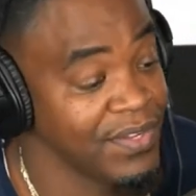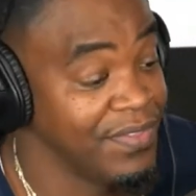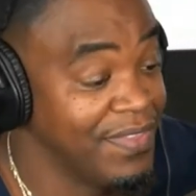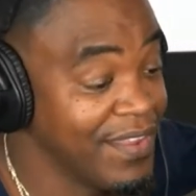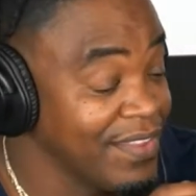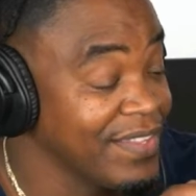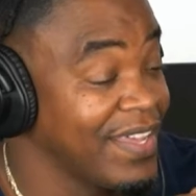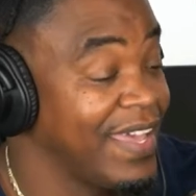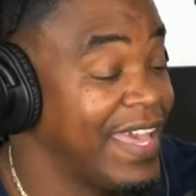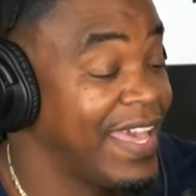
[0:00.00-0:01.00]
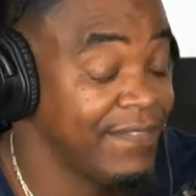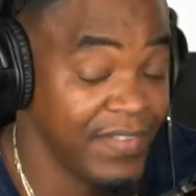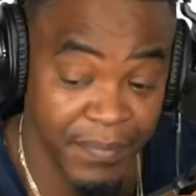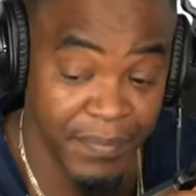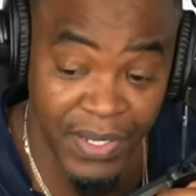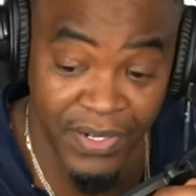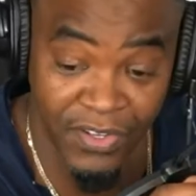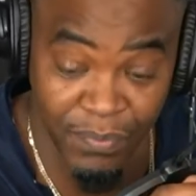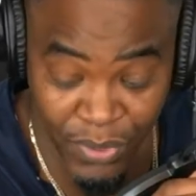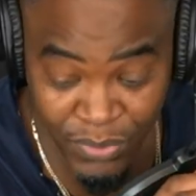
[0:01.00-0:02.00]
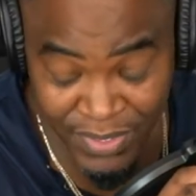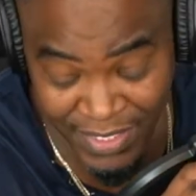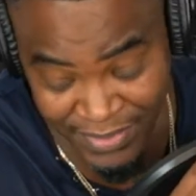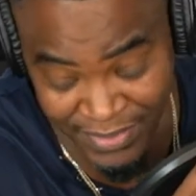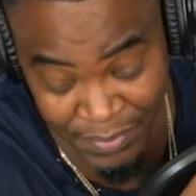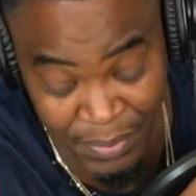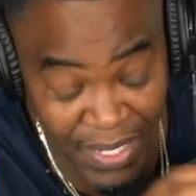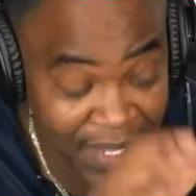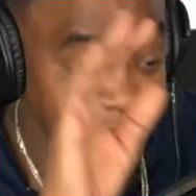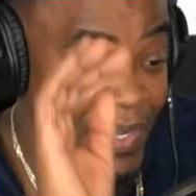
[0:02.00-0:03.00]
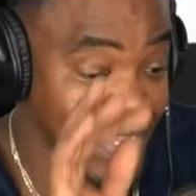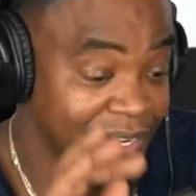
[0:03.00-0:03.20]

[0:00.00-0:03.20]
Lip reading: another heavy month of protests, but